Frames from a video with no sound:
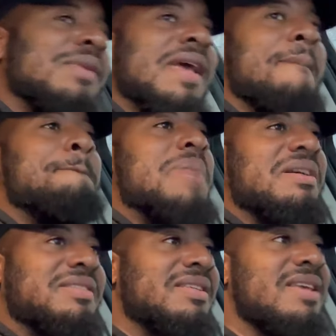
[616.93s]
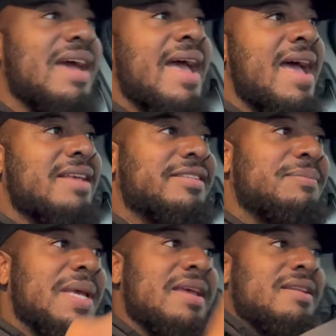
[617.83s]
here busting your ass,
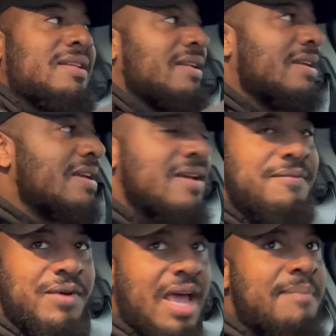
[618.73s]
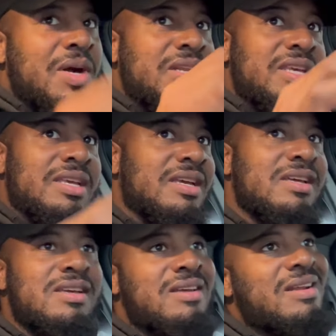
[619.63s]
man, for that money.
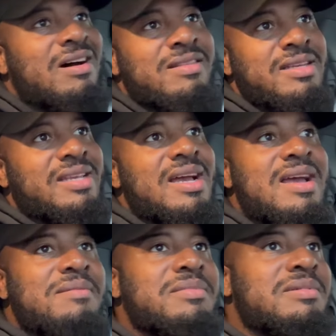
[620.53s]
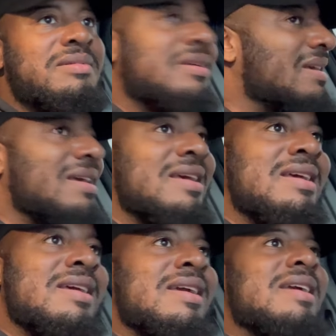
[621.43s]
Other times,
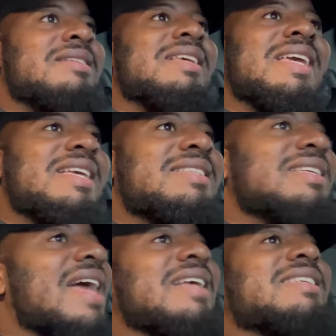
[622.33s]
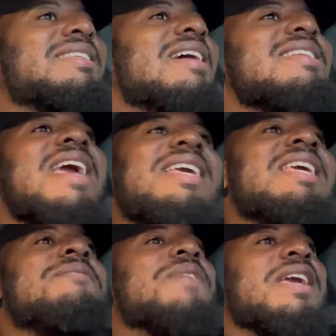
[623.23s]
it's easy like Sunday
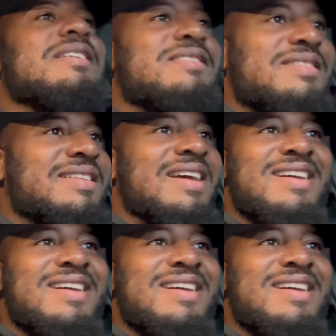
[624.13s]
evenings.